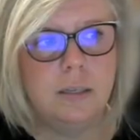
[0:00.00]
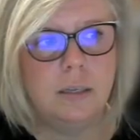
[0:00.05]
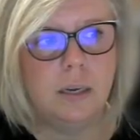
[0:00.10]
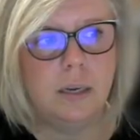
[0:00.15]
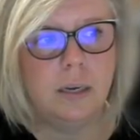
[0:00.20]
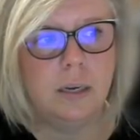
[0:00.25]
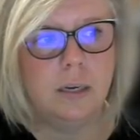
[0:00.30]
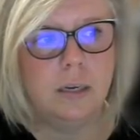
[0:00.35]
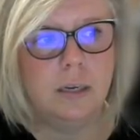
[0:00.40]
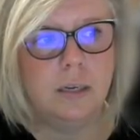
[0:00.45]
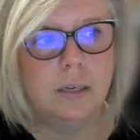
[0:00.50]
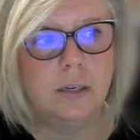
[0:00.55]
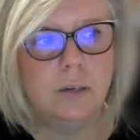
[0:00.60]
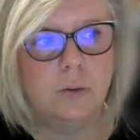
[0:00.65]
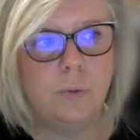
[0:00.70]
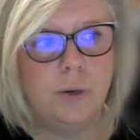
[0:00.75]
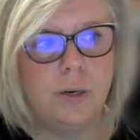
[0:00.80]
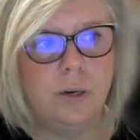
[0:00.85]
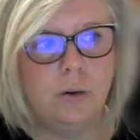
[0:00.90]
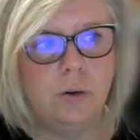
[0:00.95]

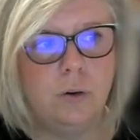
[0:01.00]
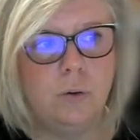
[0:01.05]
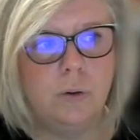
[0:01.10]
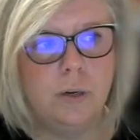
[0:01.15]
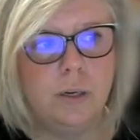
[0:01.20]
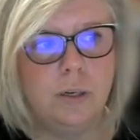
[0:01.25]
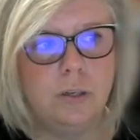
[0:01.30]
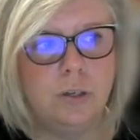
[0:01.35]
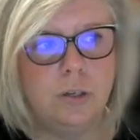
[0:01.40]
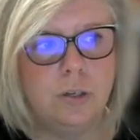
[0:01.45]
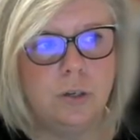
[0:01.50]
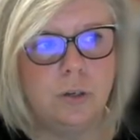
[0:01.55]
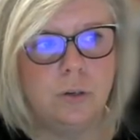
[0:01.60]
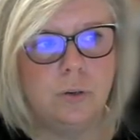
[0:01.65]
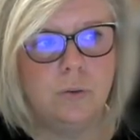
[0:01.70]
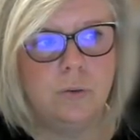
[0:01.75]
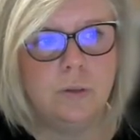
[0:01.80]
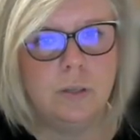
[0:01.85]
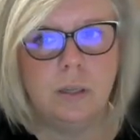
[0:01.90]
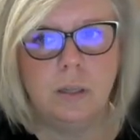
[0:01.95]
and we are going
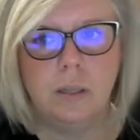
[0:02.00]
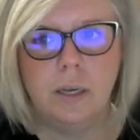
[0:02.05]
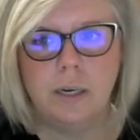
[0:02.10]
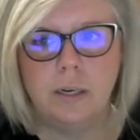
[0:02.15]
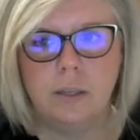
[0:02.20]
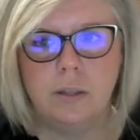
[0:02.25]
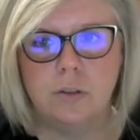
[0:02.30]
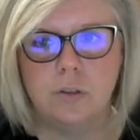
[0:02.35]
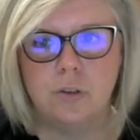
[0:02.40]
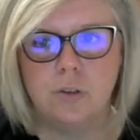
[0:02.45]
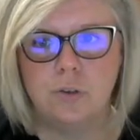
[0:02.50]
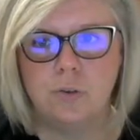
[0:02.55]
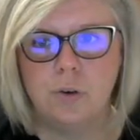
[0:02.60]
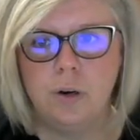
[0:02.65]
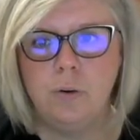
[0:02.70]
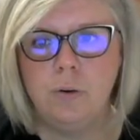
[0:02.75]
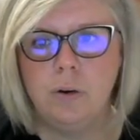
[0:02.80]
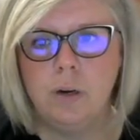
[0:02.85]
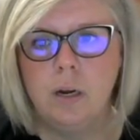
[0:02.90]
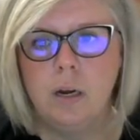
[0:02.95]
to select the
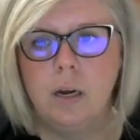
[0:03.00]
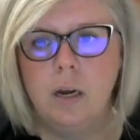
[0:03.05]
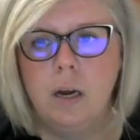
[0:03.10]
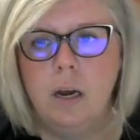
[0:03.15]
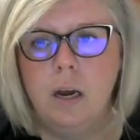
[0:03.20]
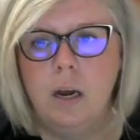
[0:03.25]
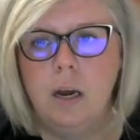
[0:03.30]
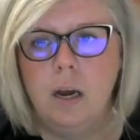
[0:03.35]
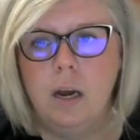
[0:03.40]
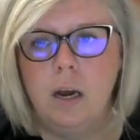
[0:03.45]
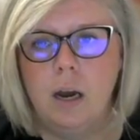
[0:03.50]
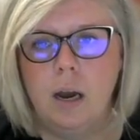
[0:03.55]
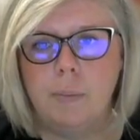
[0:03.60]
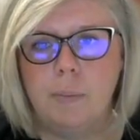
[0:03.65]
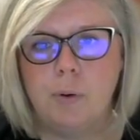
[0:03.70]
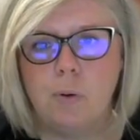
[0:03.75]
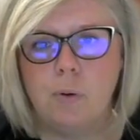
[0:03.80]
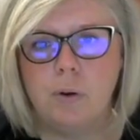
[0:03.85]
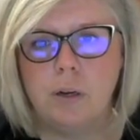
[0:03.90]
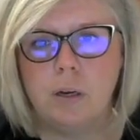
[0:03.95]
stroke.
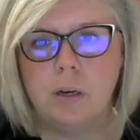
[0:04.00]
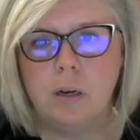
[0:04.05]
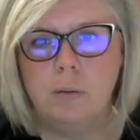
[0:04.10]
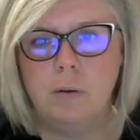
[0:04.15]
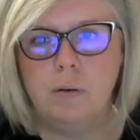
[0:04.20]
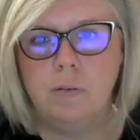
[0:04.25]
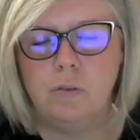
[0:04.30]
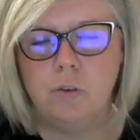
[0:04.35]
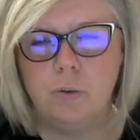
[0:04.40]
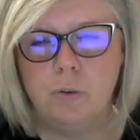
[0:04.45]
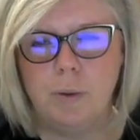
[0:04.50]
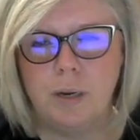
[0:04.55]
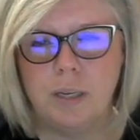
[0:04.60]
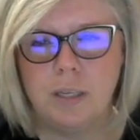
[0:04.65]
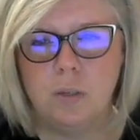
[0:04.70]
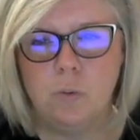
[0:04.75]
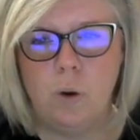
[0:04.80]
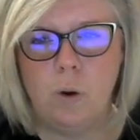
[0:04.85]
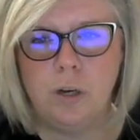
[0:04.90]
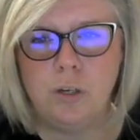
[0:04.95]
I'm going to come over to my
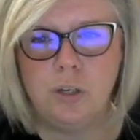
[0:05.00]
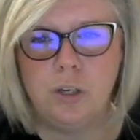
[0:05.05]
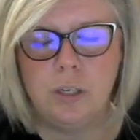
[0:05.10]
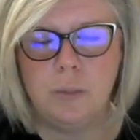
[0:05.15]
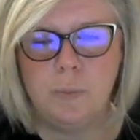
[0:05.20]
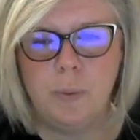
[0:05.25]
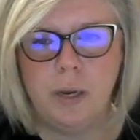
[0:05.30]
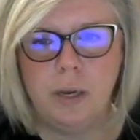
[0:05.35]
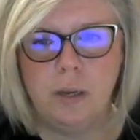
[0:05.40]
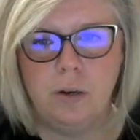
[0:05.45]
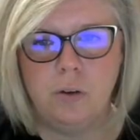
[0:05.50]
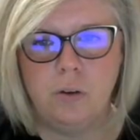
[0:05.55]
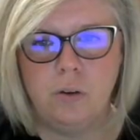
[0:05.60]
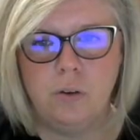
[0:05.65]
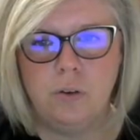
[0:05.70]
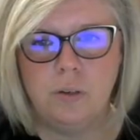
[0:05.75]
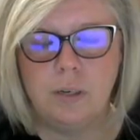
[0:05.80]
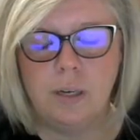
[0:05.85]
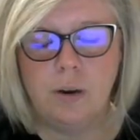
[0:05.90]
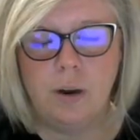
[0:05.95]
swatches
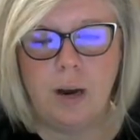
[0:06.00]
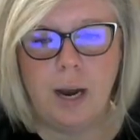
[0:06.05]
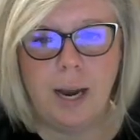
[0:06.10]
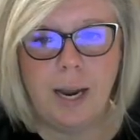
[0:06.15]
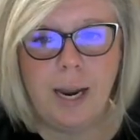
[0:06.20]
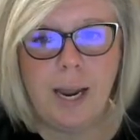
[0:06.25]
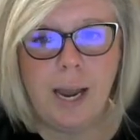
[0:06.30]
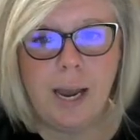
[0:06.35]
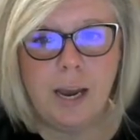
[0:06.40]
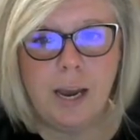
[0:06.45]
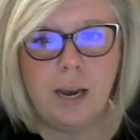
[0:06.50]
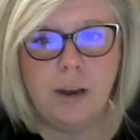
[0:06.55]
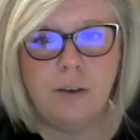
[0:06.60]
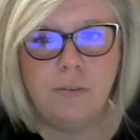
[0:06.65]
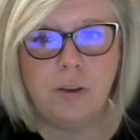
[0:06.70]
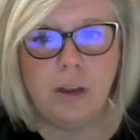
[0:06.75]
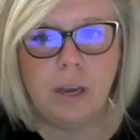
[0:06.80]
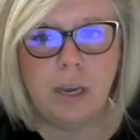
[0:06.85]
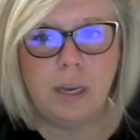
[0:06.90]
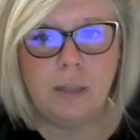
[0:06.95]
panel. Now I have
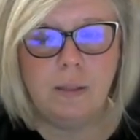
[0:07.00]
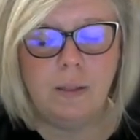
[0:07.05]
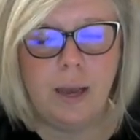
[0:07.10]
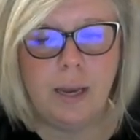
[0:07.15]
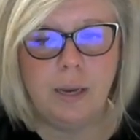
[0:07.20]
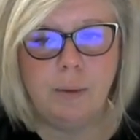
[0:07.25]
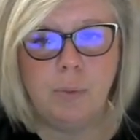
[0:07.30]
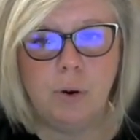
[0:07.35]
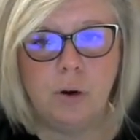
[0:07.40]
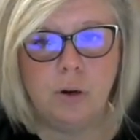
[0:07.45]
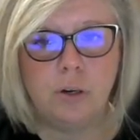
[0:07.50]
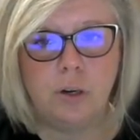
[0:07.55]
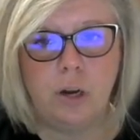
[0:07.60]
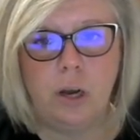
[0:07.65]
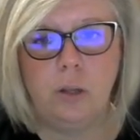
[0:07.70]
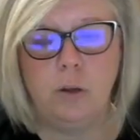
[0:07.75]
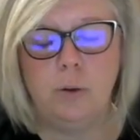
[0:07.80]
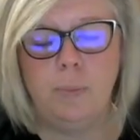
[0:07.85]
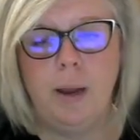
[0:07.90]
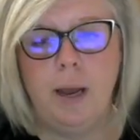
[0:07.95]
a Lightburn
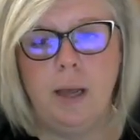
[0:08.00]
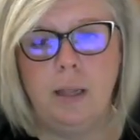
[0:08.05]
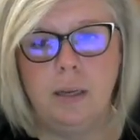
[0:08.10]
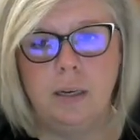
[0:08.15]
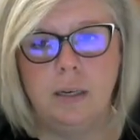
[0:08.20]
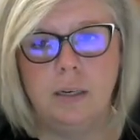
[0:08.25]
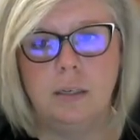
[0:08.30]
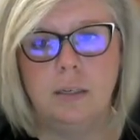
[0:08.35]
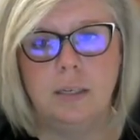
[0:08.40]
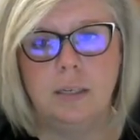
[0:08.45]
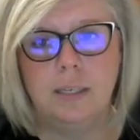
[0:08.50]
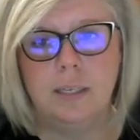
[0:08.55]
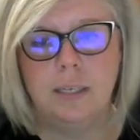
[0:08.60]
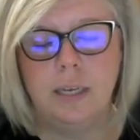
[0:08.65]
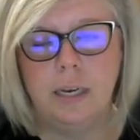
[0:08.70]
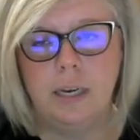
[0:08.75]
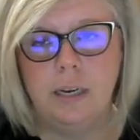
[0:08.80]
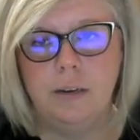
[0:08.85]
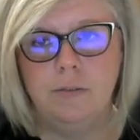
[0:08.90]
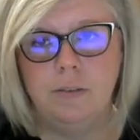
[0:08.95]
color palette
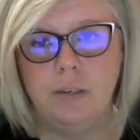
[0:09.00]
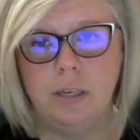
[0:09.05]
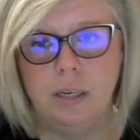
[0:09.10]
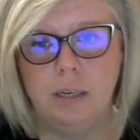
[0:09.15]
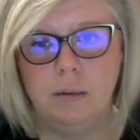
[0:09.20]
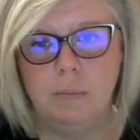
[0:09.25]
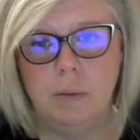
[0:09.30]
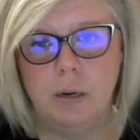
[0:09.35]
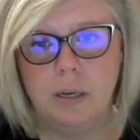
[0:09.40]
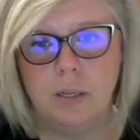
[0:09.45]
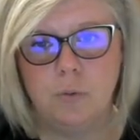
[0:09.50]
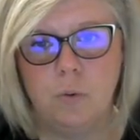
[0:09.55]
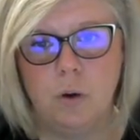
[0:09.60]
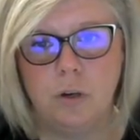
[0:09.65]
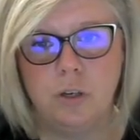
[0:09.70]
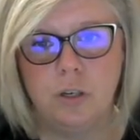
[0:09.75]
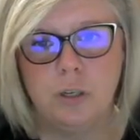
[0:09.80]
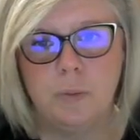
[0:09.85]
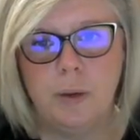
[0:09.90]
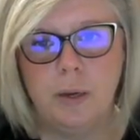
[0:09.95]
saved in my
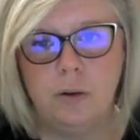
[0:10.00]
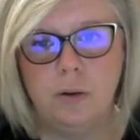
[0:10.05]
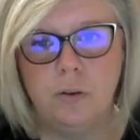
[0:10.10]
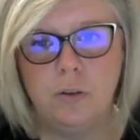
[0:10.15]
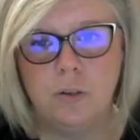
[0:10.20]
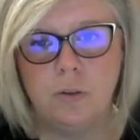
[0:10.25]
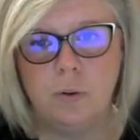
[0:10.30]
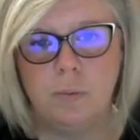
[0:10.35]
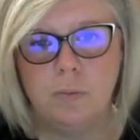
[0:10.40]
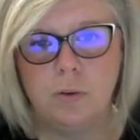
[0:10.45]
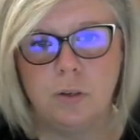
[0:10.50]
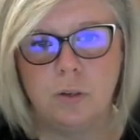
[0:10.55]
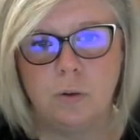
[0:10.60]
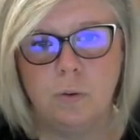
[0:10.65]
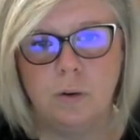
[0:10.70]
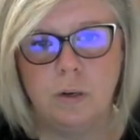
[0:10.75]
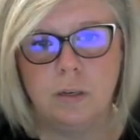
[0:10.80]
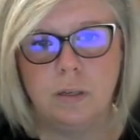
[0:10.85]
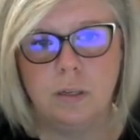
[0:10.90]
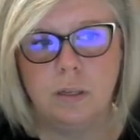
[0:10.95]
swatches panel, so I'm just
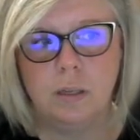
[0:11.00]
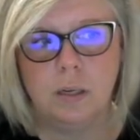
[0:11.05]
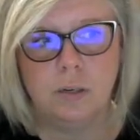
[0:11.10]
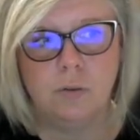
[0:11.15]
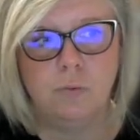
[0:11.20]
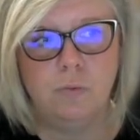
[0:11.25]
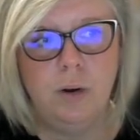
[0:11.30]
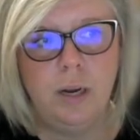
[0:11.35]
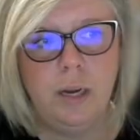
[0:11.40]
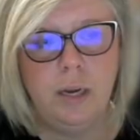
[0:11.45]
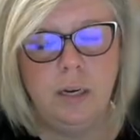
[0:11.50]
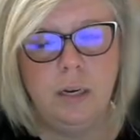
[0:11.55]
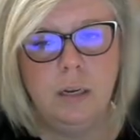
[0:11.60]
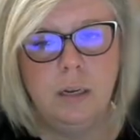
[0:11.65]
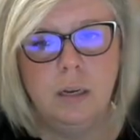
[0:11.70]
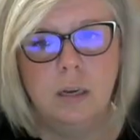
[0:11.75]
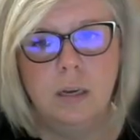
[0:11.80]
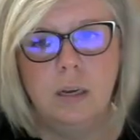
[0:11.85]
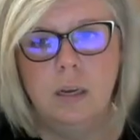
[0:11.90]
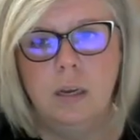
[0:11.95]
going to select red.
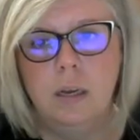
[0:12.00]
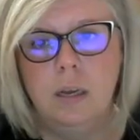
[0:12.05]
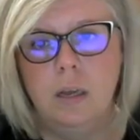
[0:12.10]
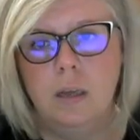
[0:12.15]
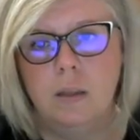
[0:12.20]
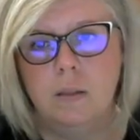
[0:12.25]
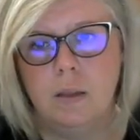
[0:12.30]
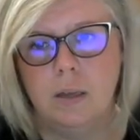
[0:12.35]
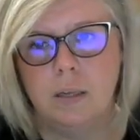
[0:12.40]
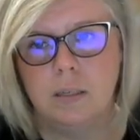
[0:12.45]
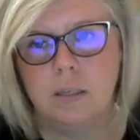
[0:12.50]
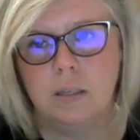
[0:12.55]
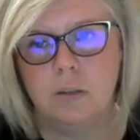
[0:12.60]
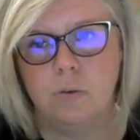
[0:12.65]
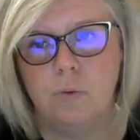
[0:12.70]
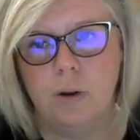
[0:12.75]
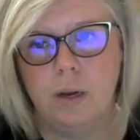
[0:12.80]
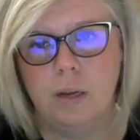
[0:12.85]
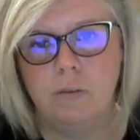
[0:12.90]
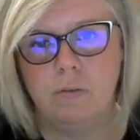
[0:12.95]
That's the
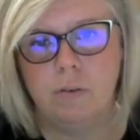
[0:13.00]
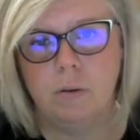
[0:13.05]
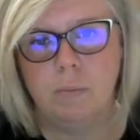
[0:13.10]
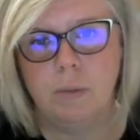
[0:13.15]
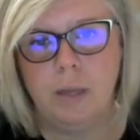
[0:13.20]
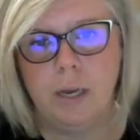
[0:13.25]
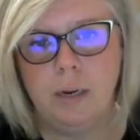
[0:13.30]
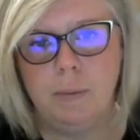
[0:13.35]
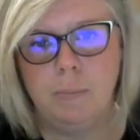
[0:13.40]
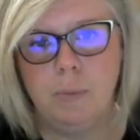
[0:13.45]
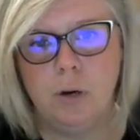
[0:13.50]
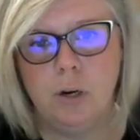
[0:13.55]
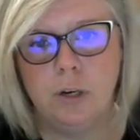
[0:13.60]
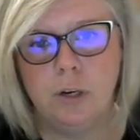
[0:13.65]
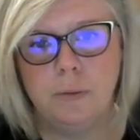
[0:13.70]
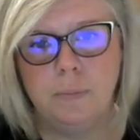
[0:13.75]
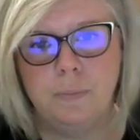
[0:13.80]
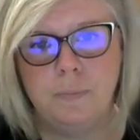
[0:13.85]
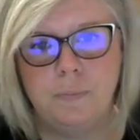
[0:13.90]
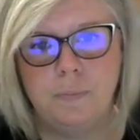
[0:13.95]
red from Lightburn.